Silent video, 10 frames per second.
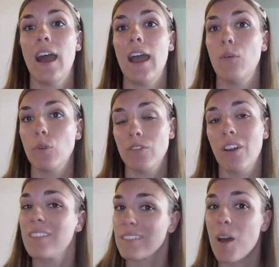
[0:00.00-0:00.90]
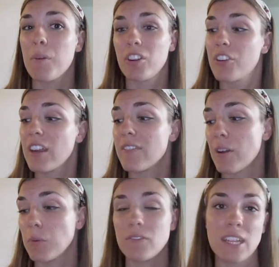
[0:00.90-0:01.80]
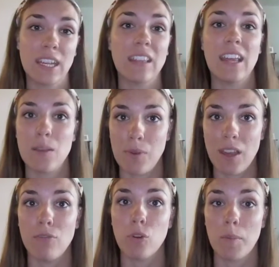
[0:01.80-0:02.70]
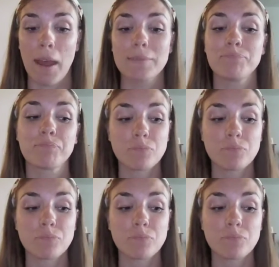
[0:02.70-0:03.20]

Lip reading: I would have gotten a lot better grade if I would have taken the APA format